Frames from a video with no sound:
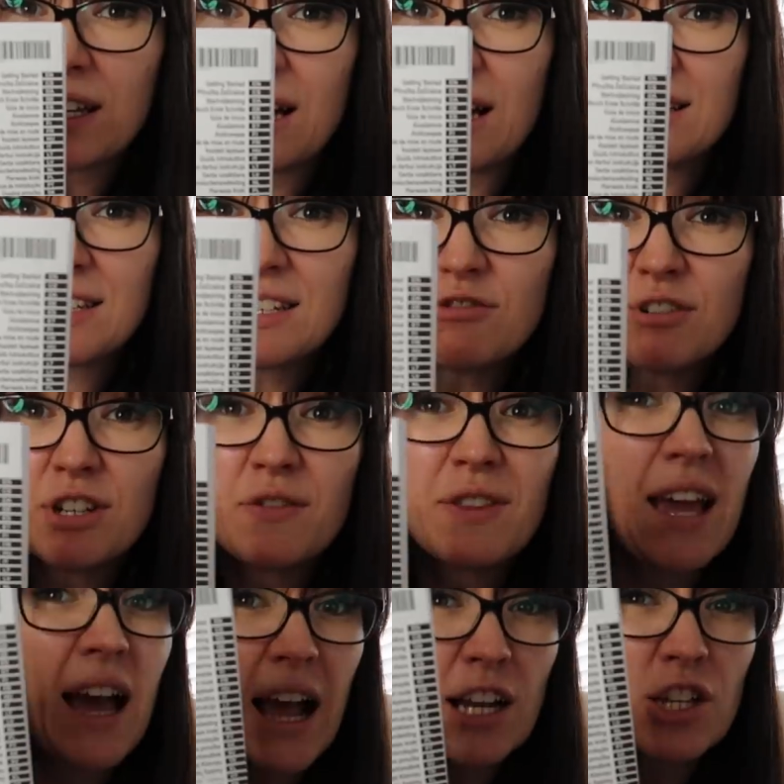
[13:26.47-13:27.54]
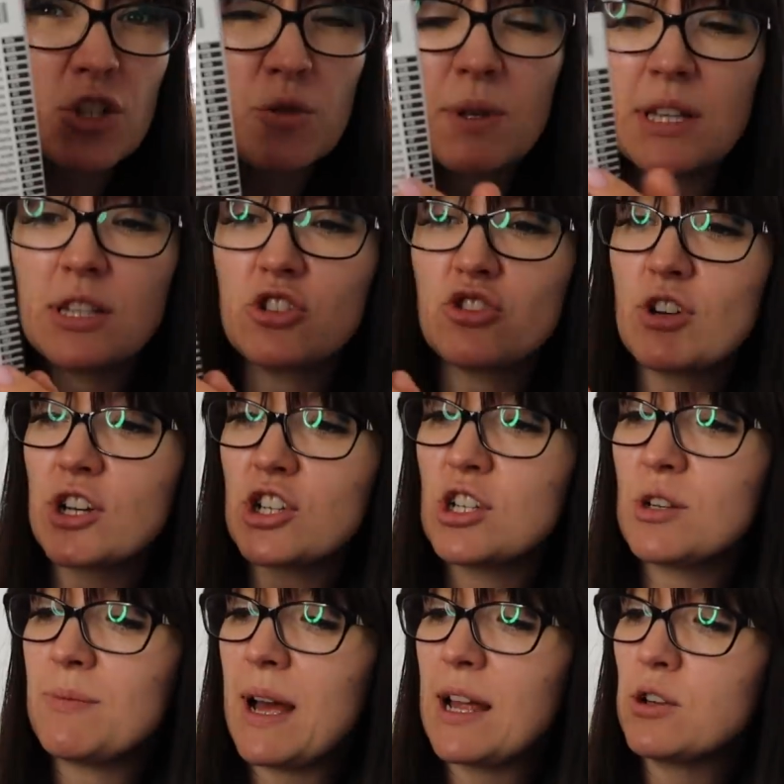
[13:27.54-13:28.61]
I did reach the actual
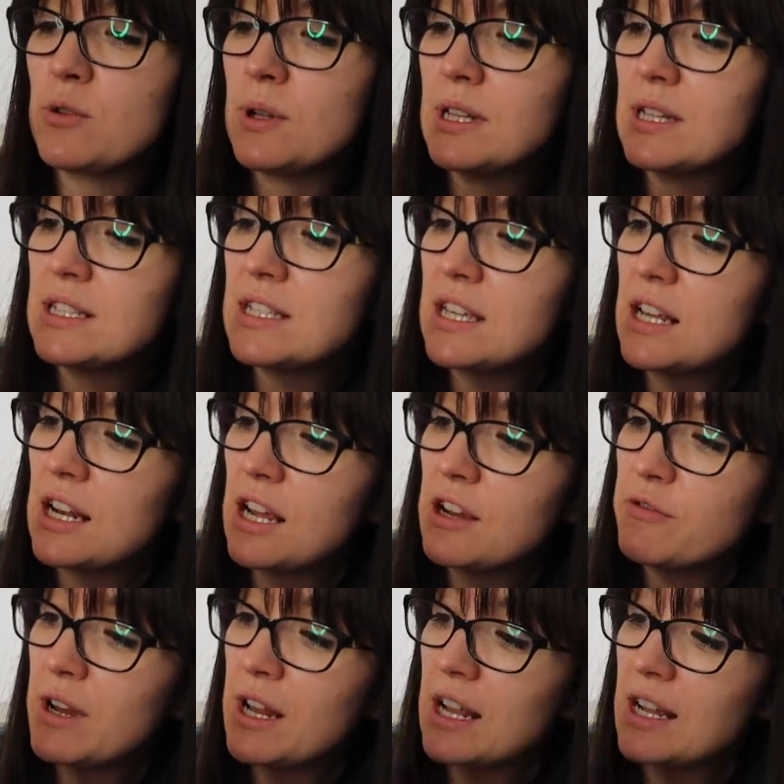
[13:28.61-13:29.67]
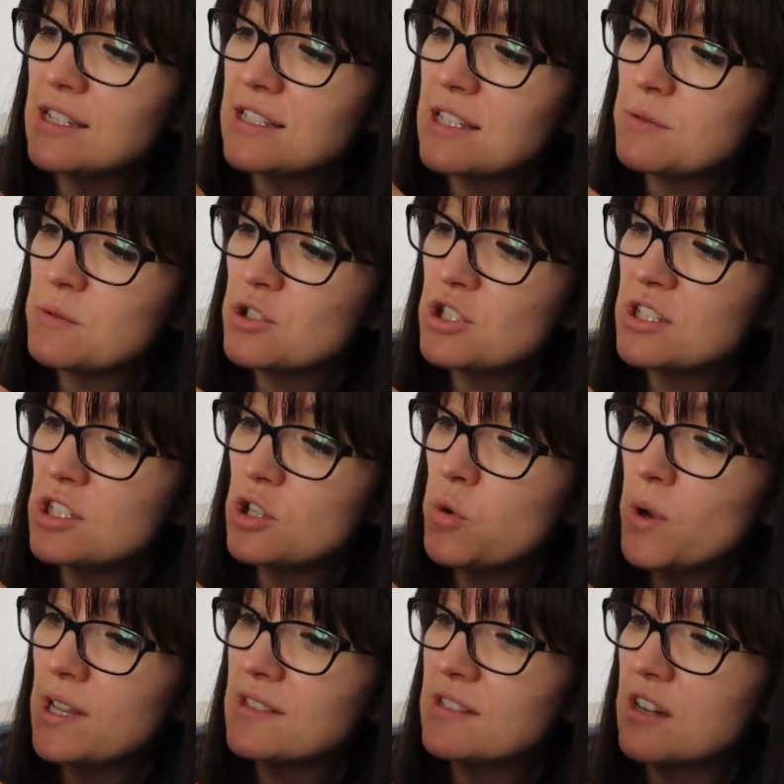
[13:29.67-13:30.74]
instruction manual until I realized this was just a
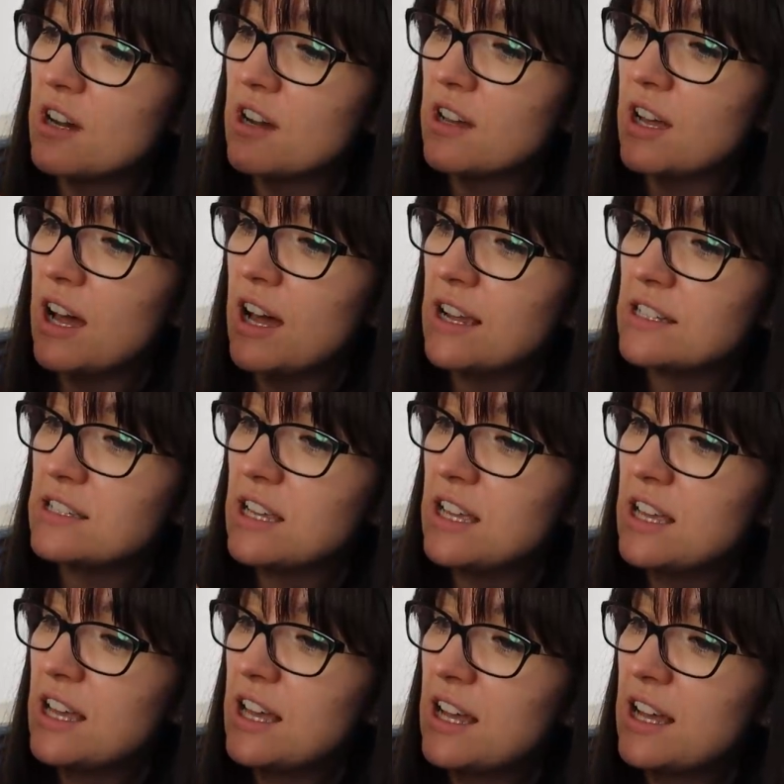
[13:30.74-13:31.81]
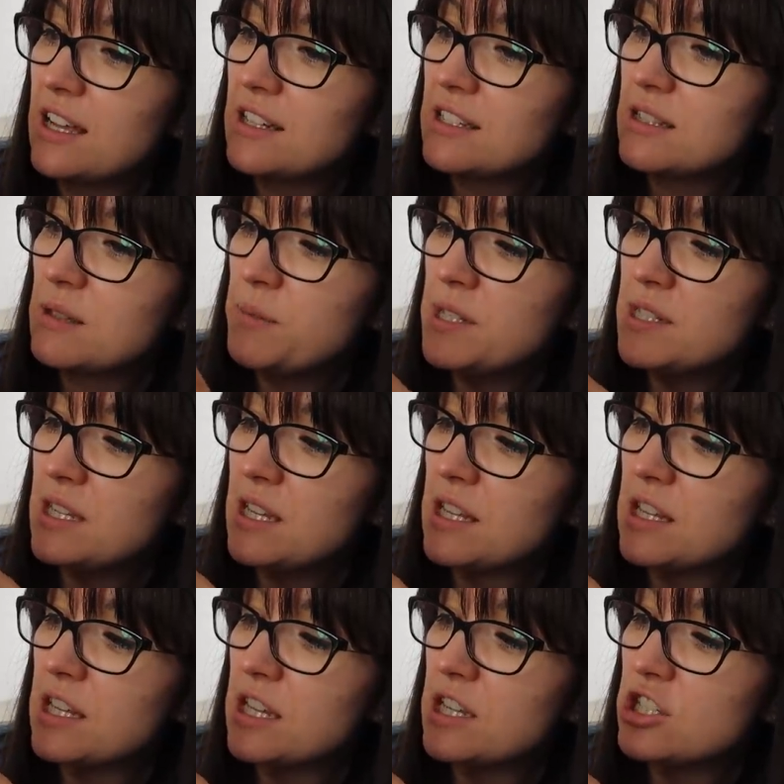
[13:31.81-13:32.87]
quick start guide and the bit in
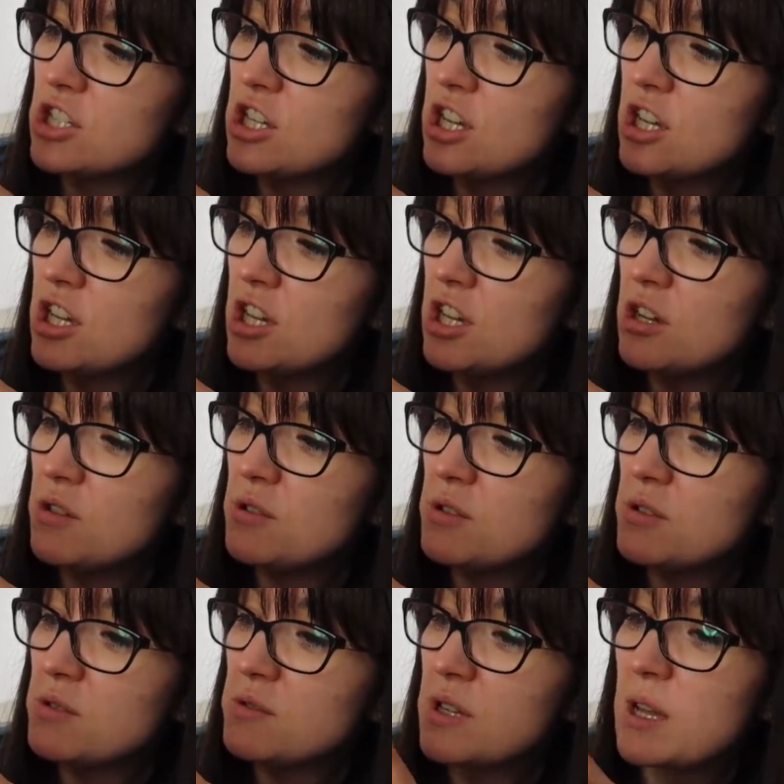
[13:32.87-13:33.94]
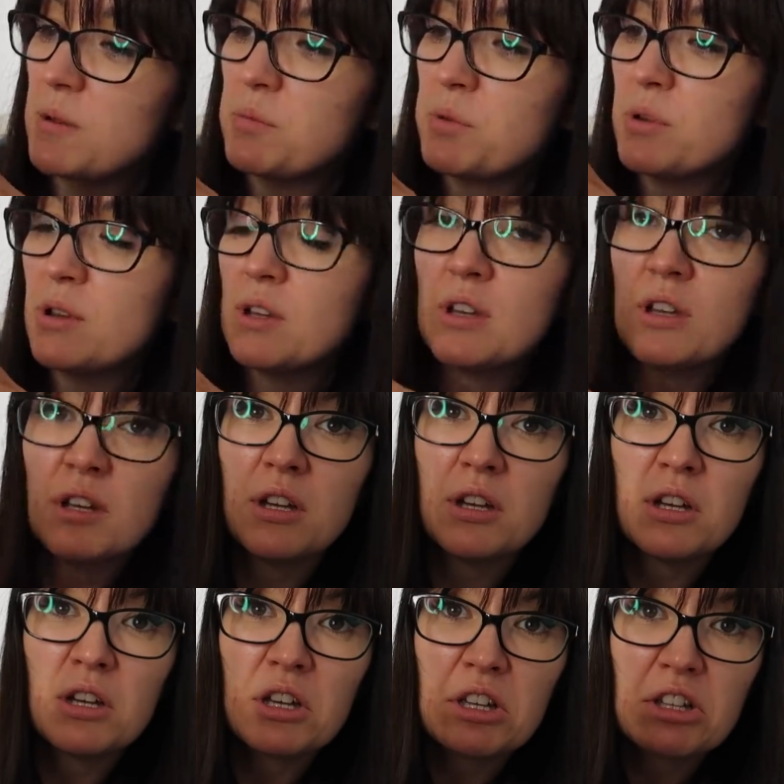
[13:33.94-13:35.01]
English only goes up
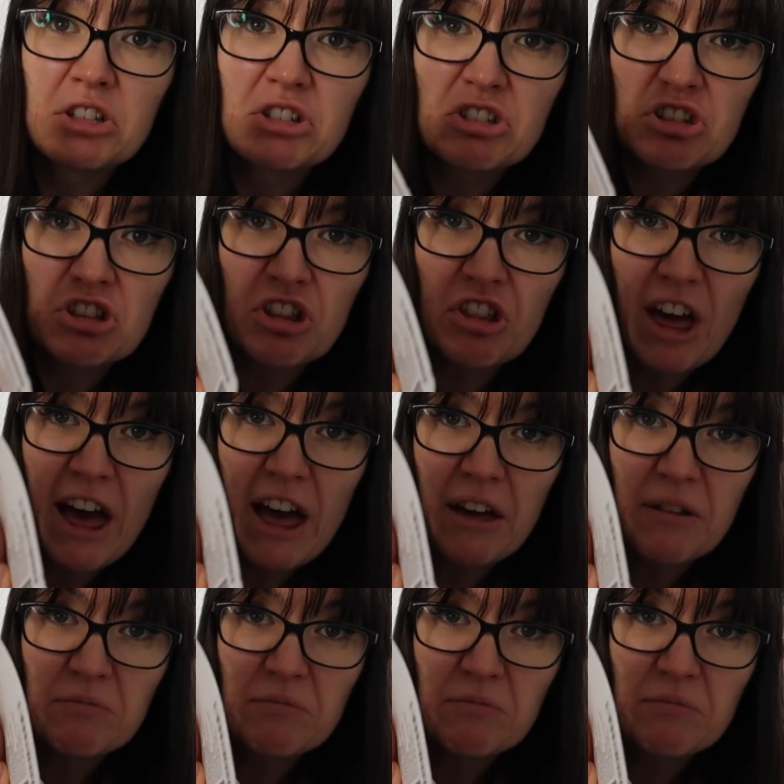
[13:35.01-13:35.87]
to there.